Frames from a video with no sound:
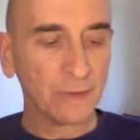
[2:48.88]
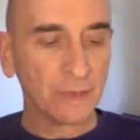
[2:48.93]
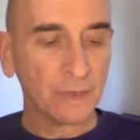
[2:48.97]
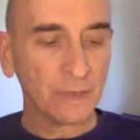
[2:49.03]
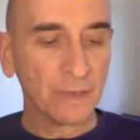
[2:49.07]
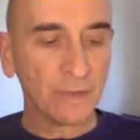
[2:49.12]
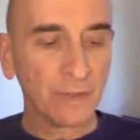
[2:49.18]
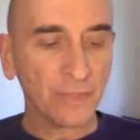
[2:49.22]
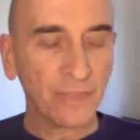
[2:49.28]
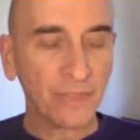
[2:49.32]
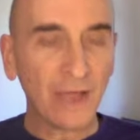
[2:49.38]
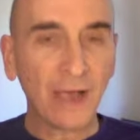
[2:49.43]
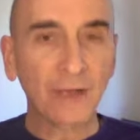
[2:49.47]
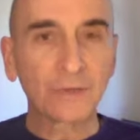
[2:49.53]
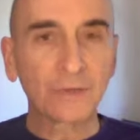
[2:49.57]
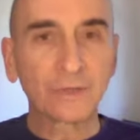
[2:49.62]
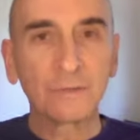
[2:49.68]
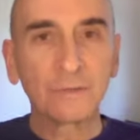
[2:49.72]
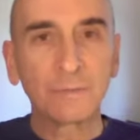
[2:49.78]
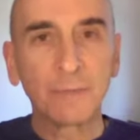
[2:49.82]
in the
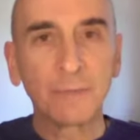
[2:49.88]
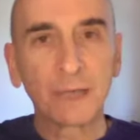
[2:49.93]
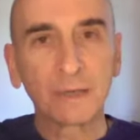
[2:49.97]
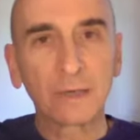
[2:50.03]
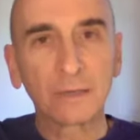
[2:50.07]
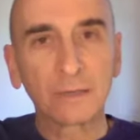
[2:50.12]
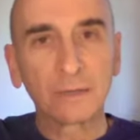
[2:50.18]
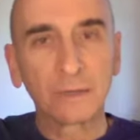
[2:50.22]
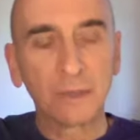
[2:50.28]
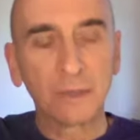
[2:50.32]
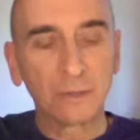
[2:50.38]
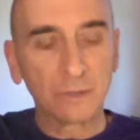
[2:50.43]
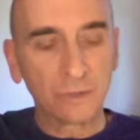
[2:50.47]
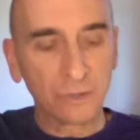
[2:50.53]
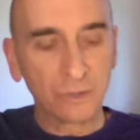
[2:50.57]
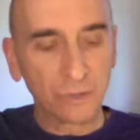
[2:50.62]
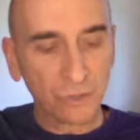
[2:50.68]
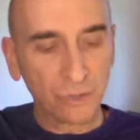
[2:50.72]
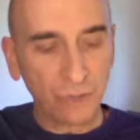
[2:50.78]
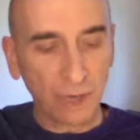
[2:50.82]
thousand petaled
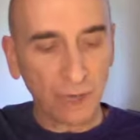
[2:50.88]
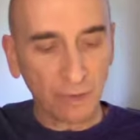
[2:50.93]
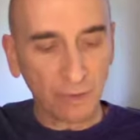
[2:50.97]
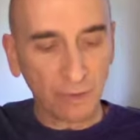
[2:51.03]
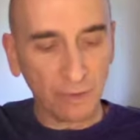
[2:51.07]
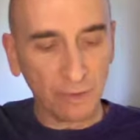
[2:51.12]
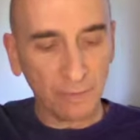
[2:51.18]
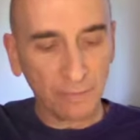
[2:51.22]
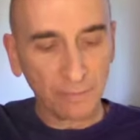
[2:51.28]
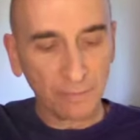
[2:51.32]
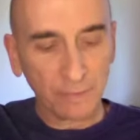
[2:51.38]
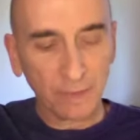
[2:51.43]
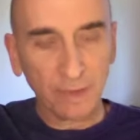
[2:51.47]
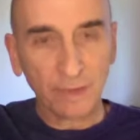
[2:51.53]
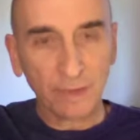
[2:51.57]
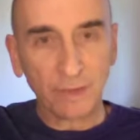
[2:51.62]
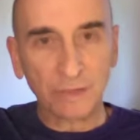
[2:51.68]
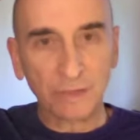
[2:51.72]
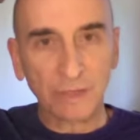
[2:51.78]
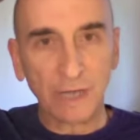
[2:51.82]
lotus chakra,
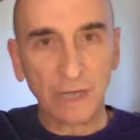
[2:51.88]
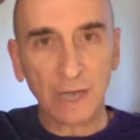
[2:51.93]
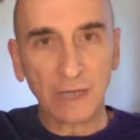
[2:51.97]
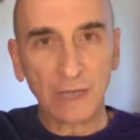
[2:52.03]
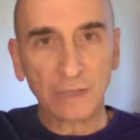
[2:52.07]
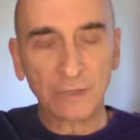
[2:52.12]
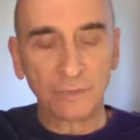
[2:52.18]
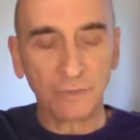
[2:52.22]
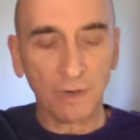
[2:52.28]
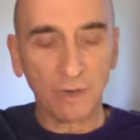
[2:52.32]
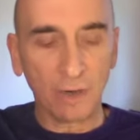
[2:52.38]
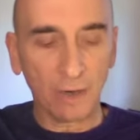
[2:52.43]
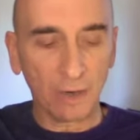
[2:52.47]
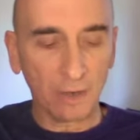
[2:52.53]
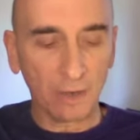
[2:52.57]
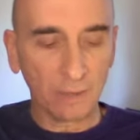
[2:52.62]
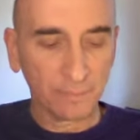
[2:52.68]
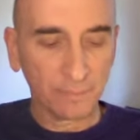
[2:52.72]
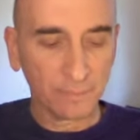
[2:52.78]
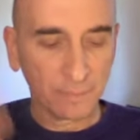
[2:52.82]
the sahasrara,
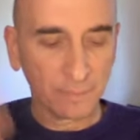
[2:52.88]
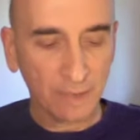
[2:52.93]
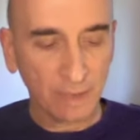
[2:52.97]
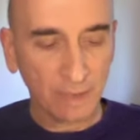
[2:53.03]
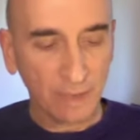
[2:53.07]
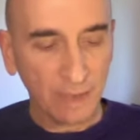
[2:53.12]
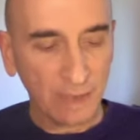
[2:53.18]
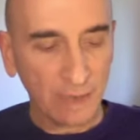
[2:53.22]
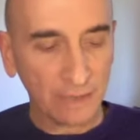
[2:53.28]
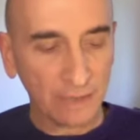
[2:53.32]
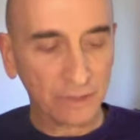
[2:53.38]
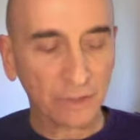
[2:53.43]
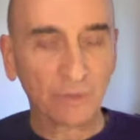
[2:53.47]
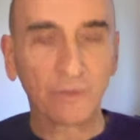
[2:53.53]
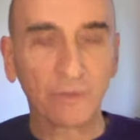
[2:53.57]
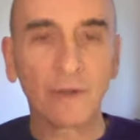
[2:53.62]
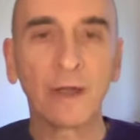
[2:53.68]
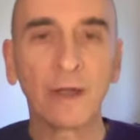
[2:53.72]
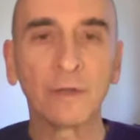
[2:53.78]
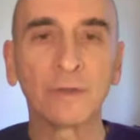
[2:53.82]
at the
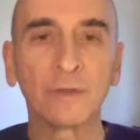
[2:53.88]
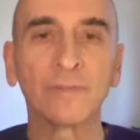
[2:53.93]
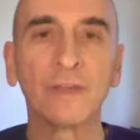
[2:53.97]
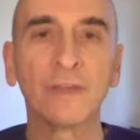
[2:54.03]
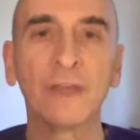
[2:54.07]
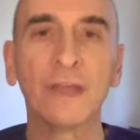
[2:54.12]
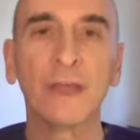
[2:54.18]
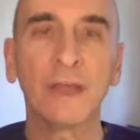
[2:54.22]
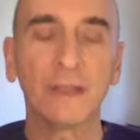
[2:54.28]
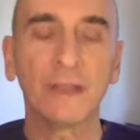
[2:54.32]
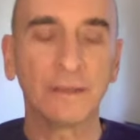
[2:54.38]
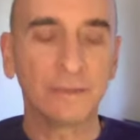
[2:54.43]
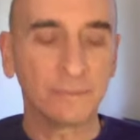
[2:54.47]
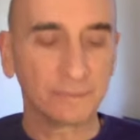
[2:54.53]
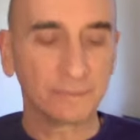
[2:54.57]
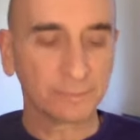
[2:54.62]
crown of the head.